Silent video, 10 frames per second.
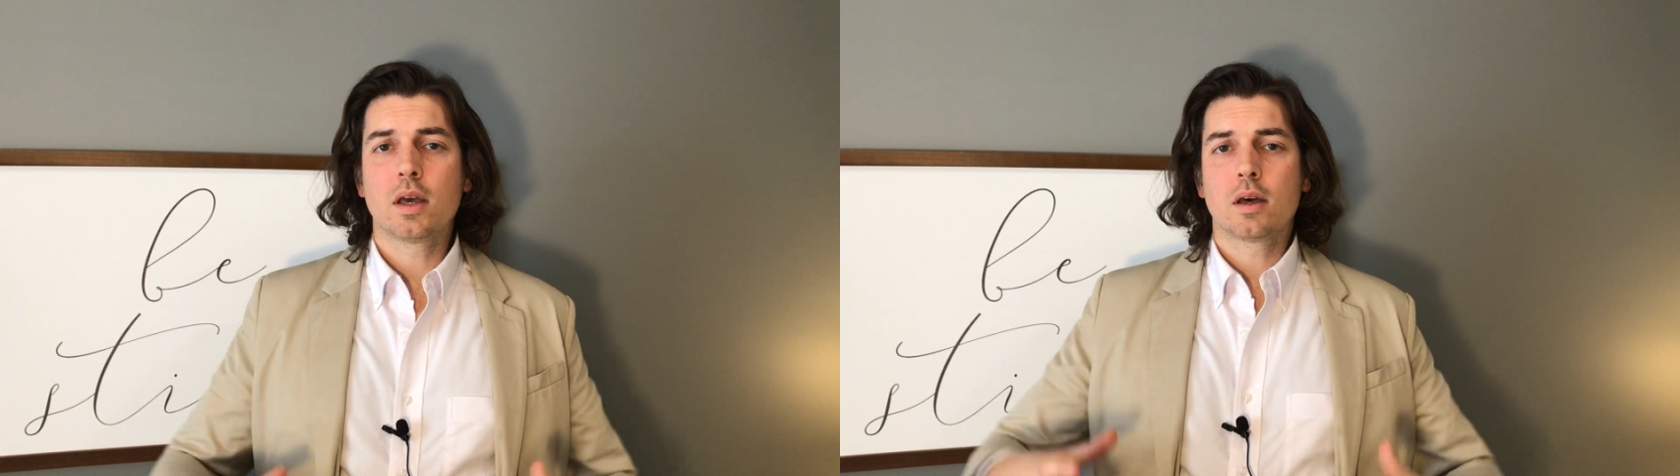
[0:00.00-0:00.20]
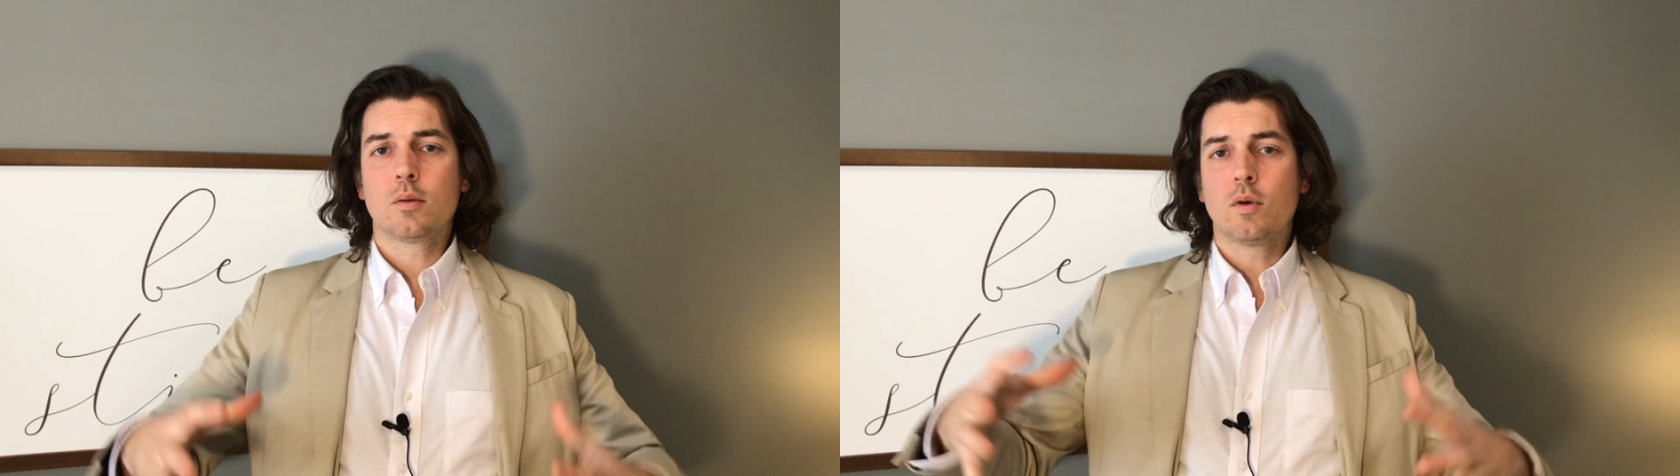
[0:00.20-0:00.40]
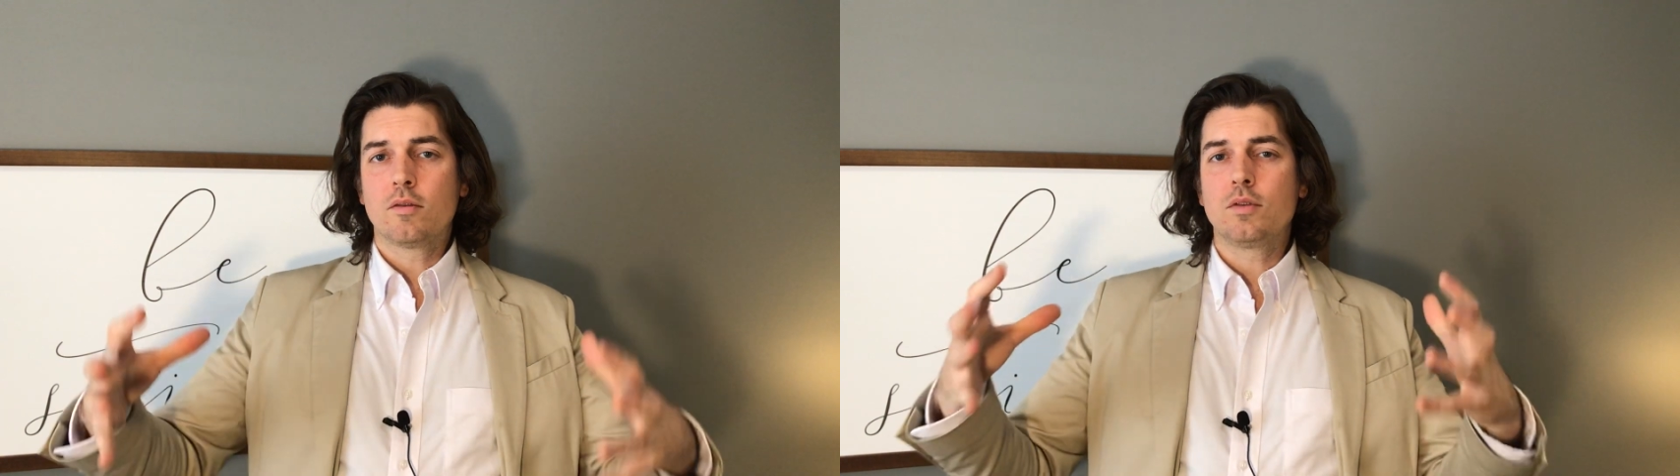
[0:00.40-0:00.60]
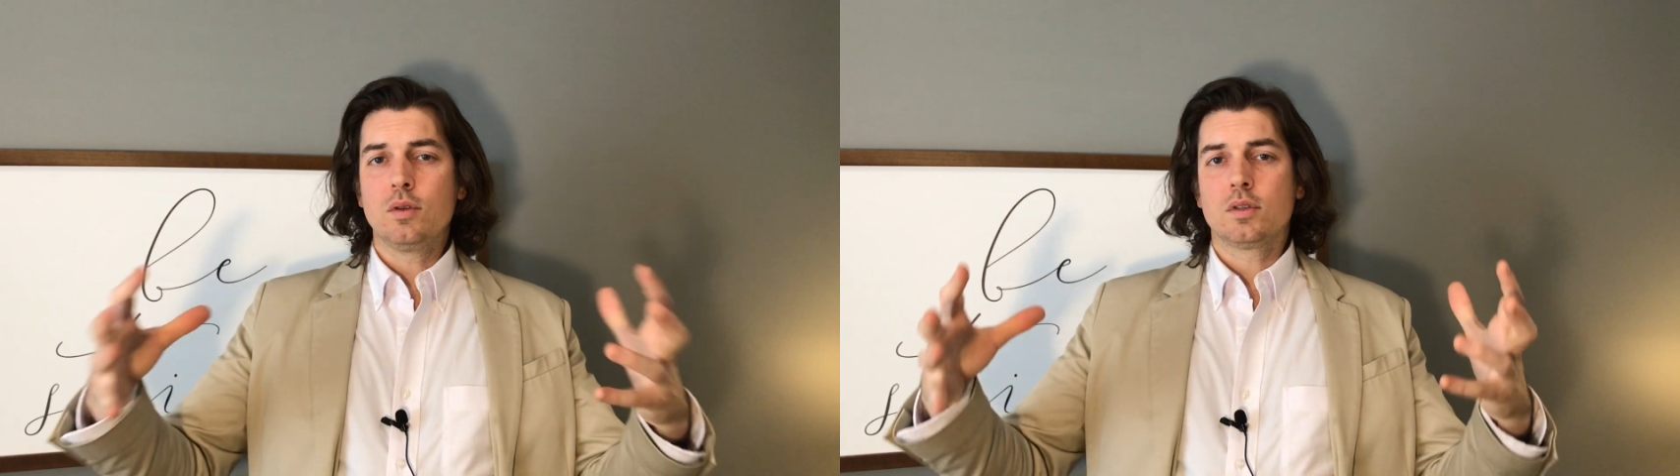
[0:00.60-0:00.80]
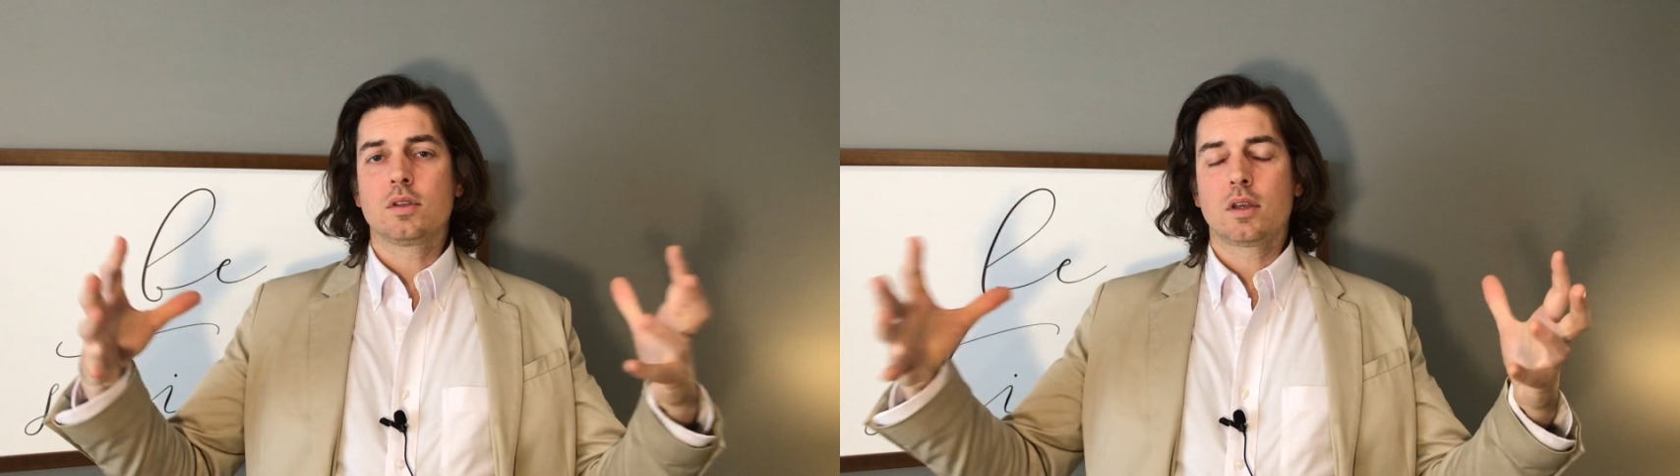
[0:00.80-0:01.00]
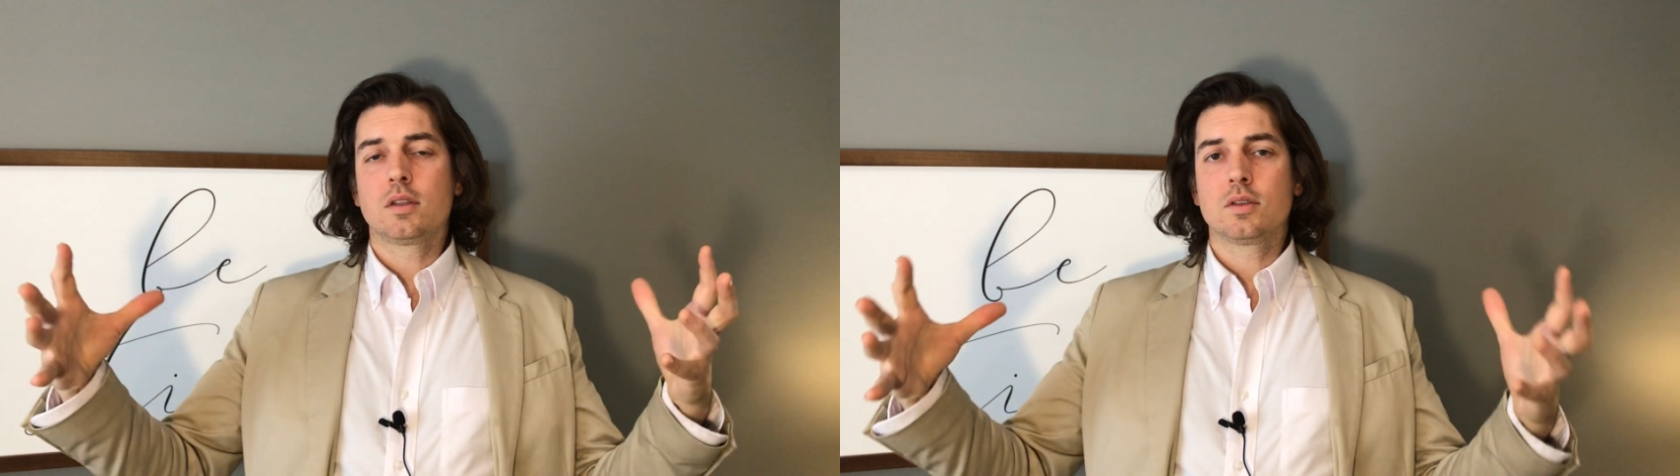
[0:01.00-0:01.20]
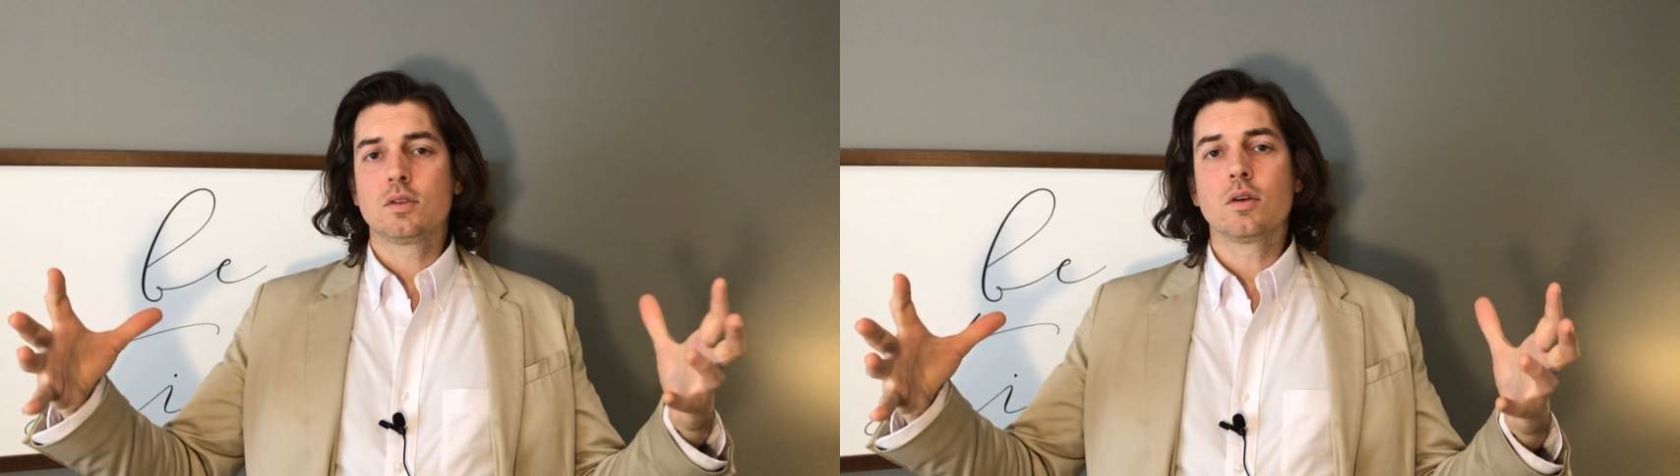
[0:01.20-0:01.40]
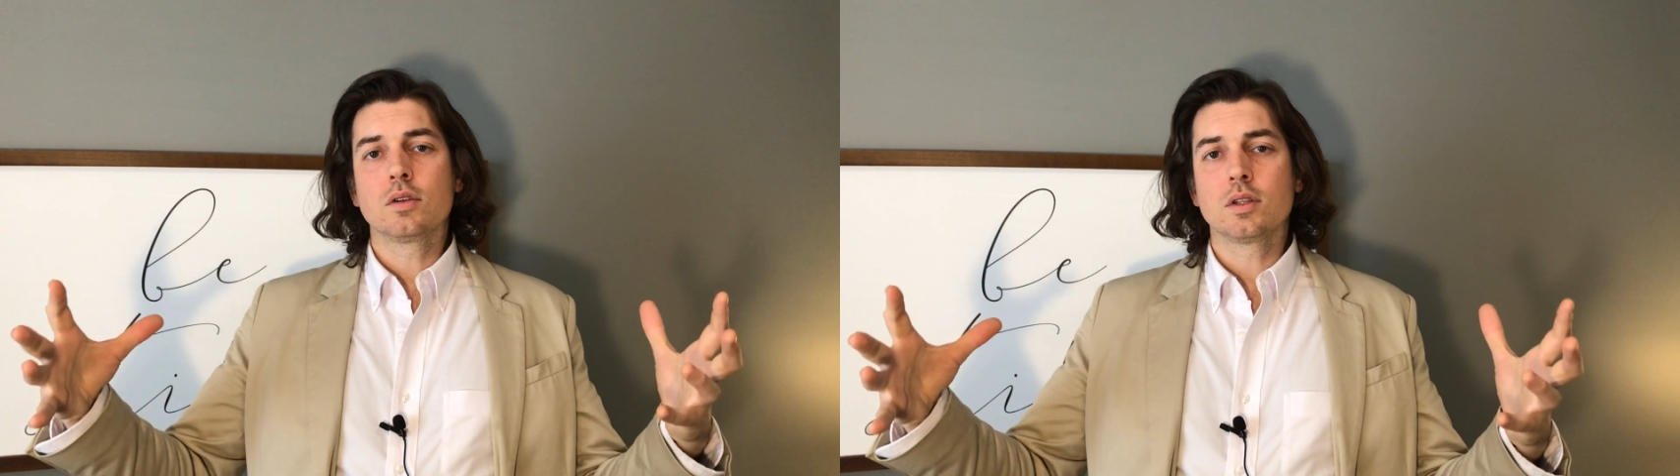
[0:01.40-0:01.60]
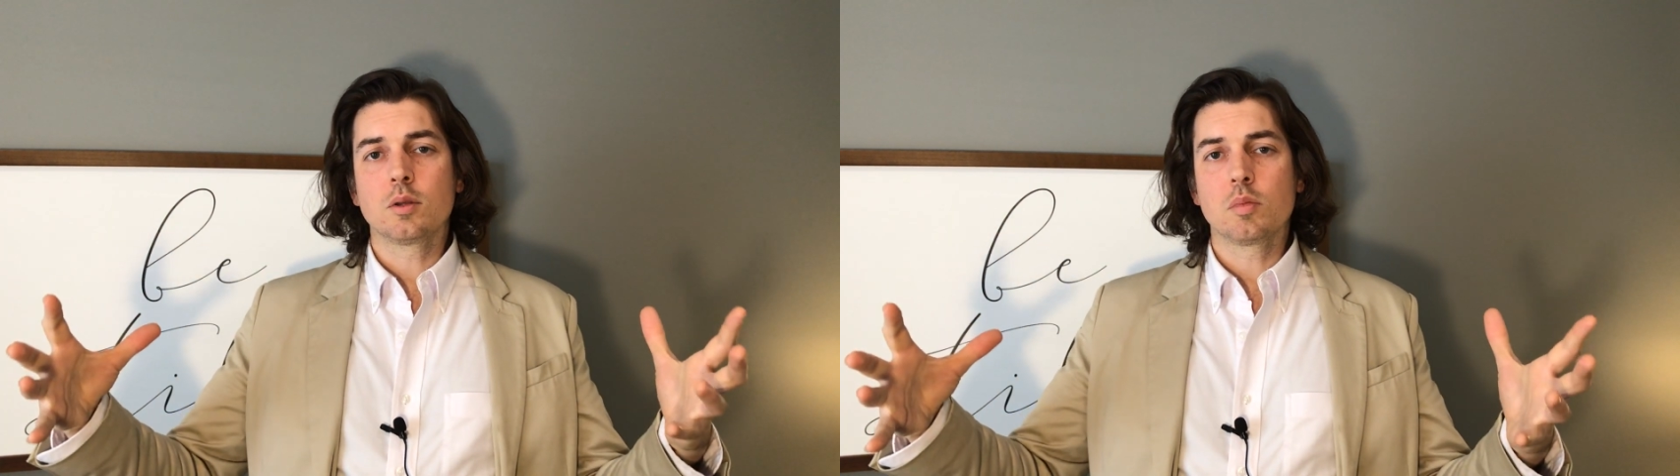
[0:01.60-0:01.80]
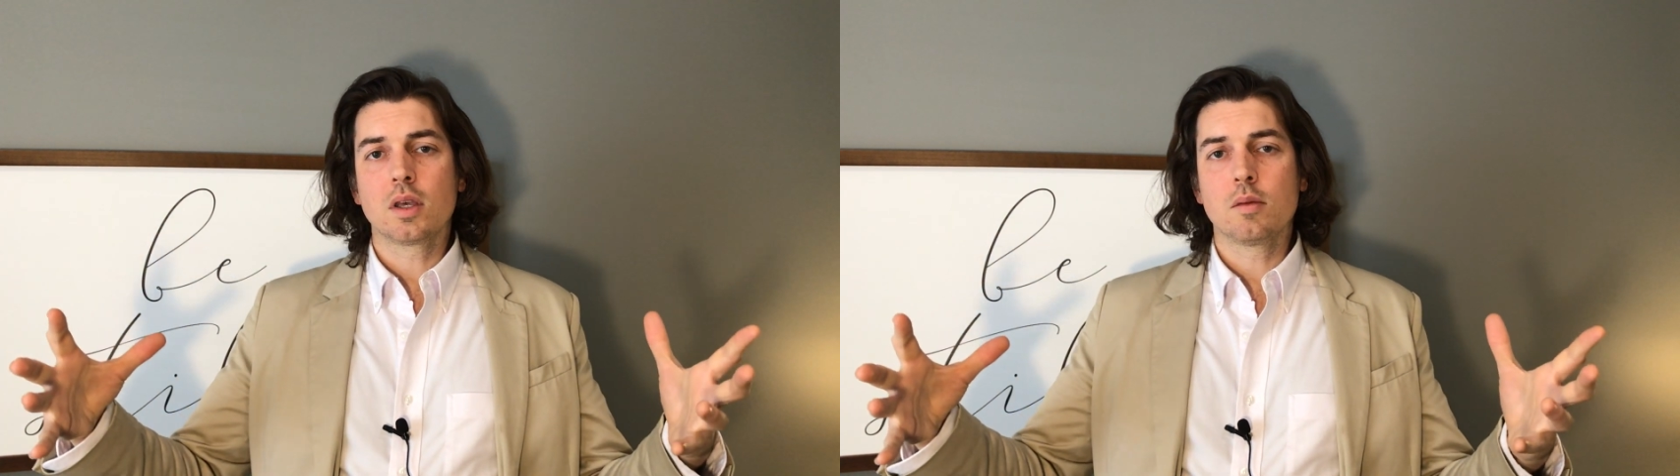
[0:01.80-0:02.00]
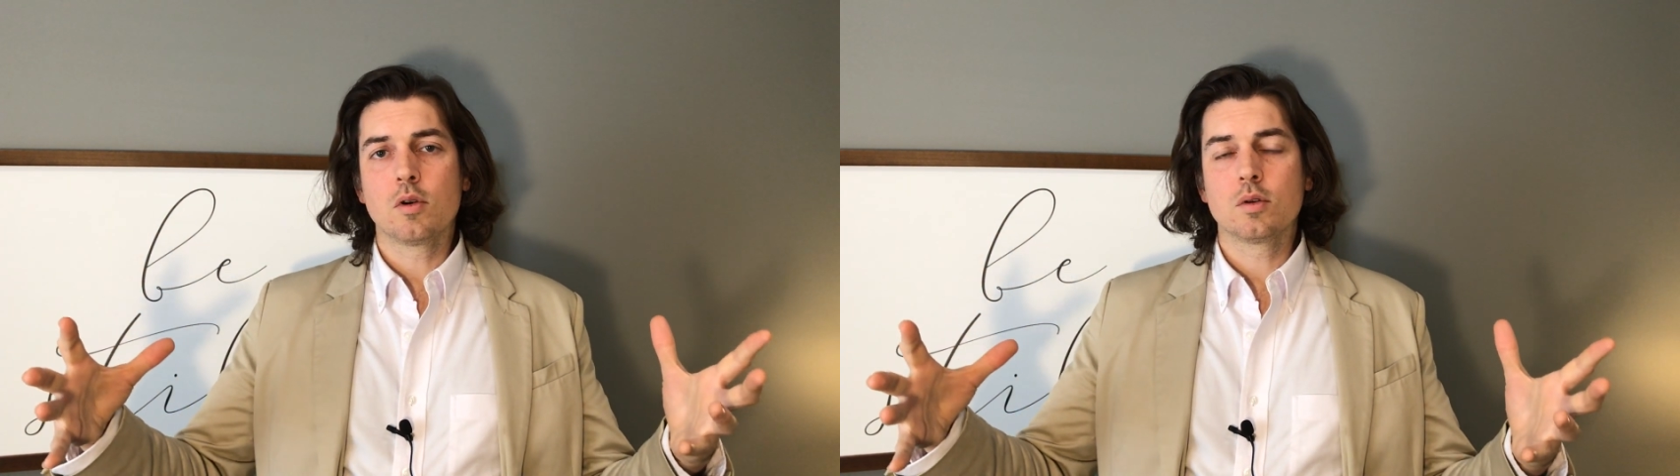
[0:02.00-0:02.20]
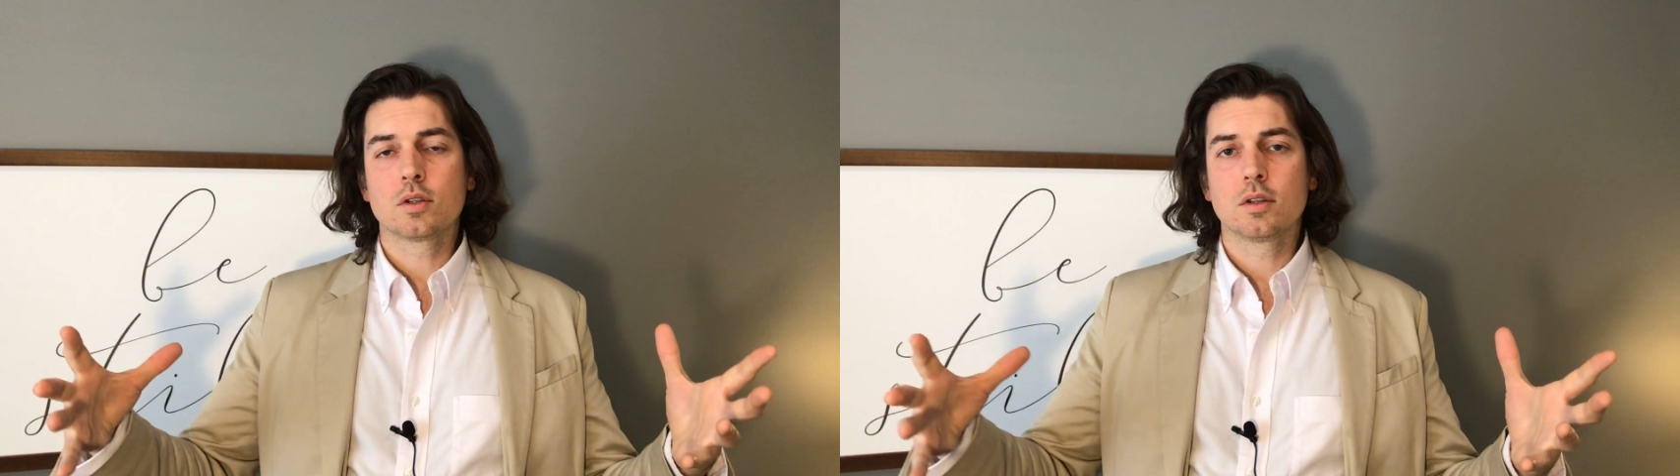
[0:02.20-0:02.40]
up what feels like this daunting big emotion.